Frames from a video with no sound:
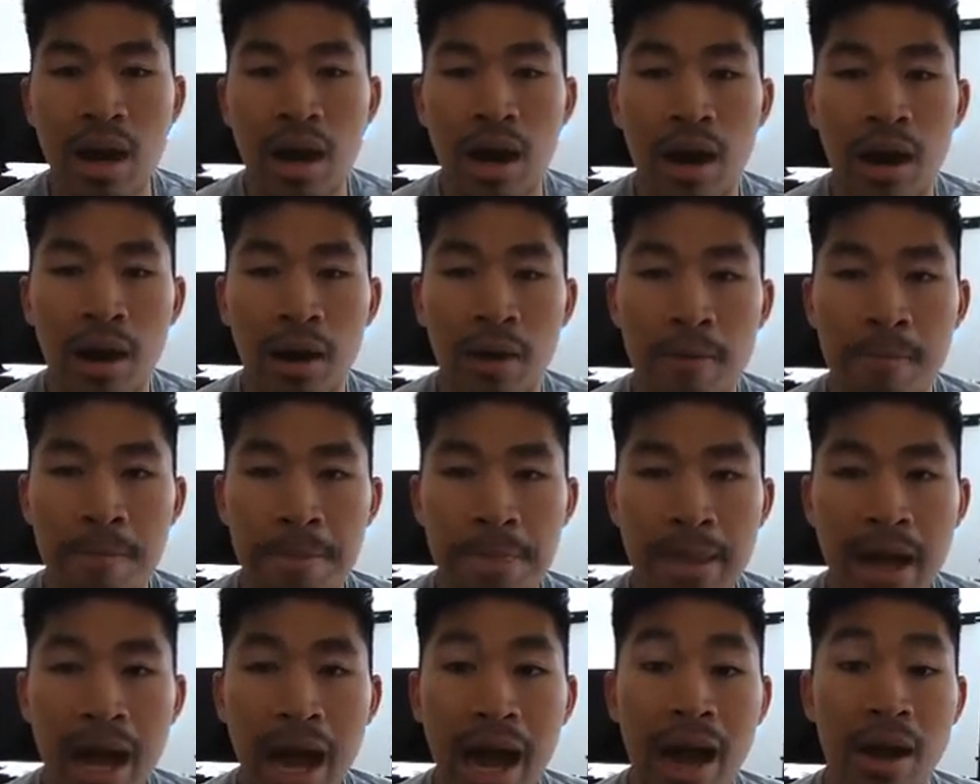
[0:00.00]

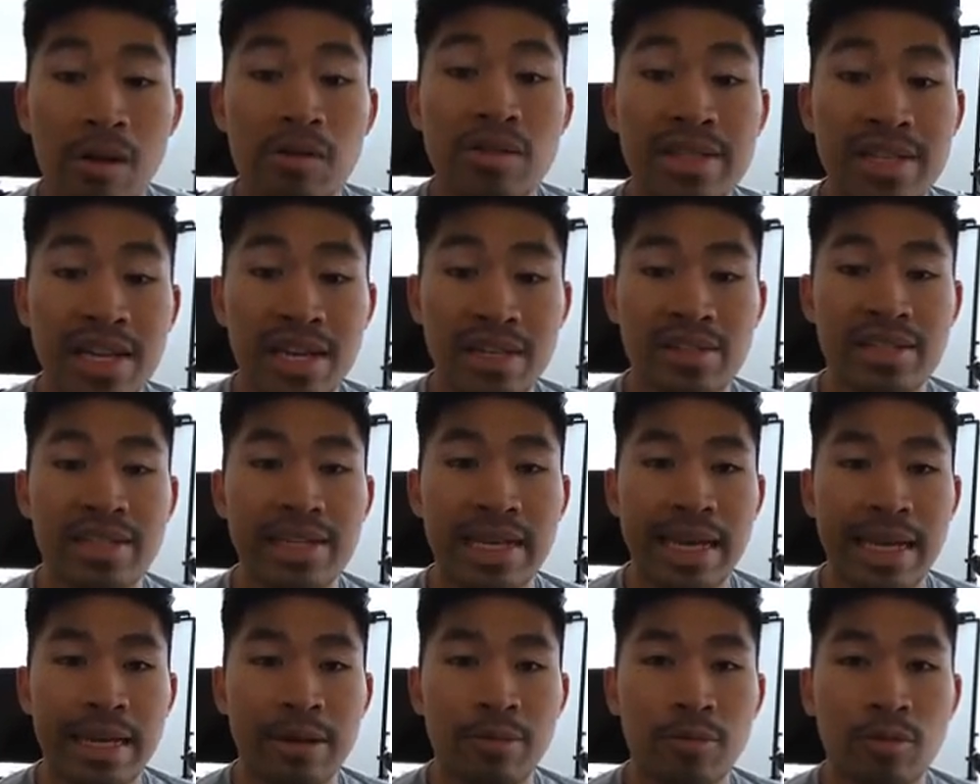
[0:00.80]
I was
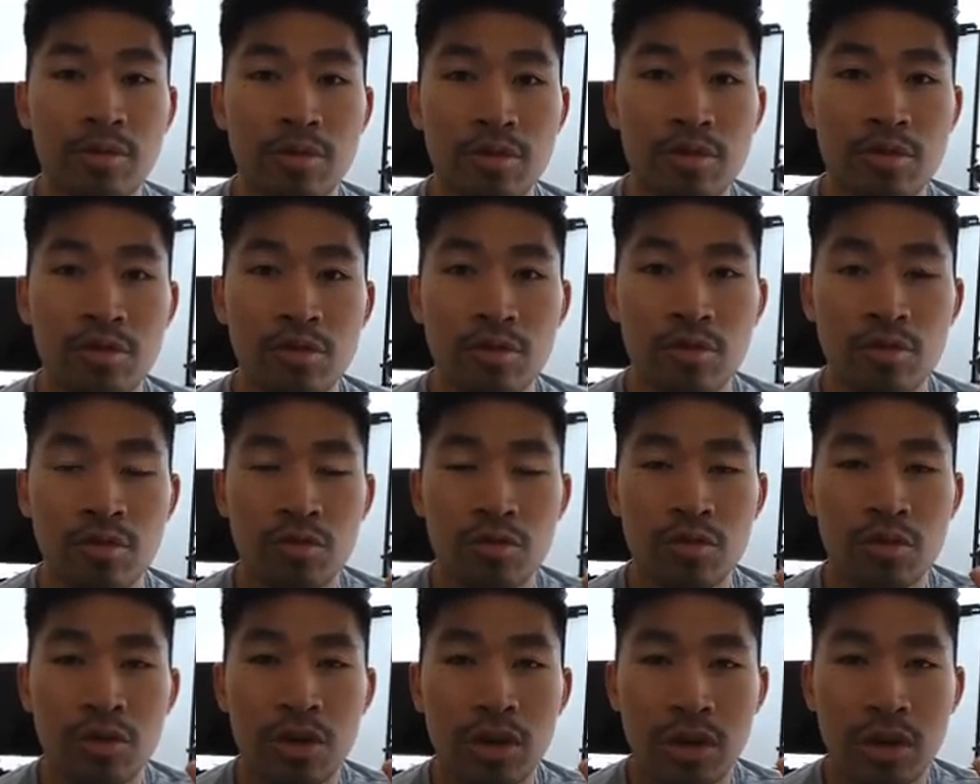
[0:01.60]
actually able to